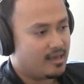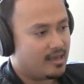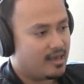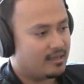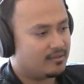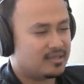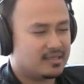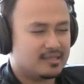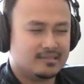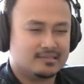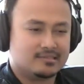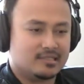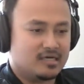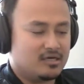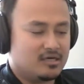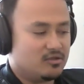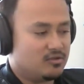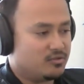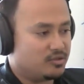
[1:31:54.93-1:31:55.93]
and they can
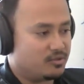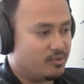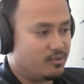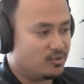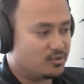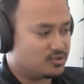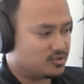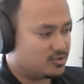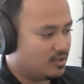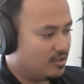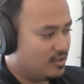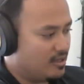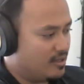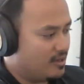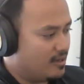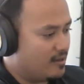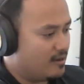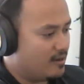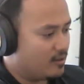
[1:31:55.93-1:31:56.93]
tell the most
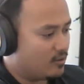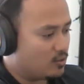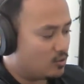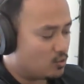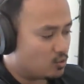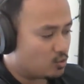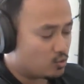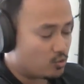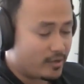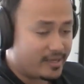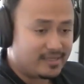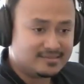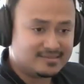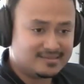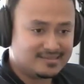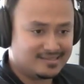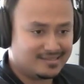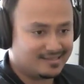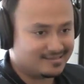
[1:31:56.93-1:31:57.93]

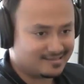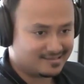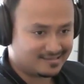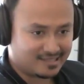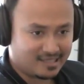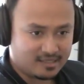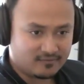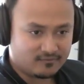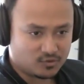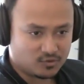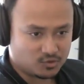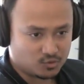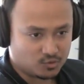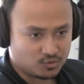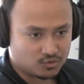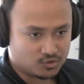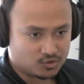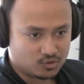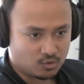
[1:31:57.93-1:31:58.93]
crazy, insane
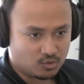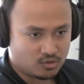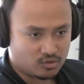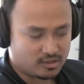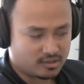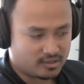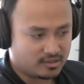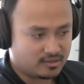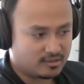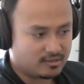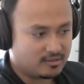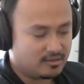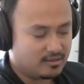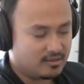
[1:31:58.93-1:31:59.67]
visual story